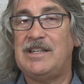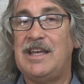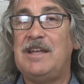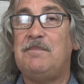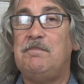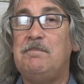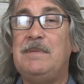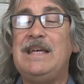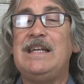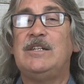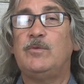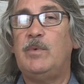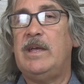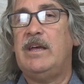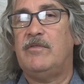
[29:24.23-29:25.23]
it
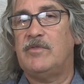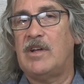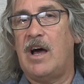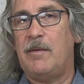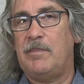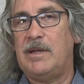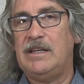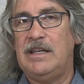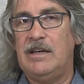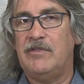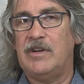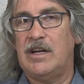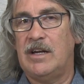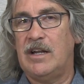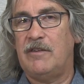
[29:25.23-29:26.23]
means we have not been
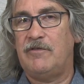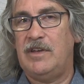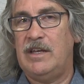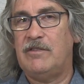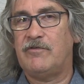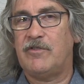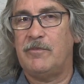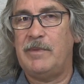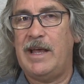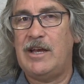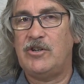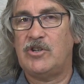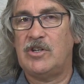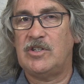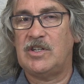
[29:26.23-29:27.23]
given enough
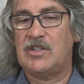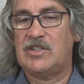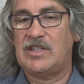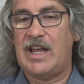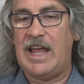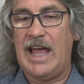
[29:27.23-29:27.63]
information to say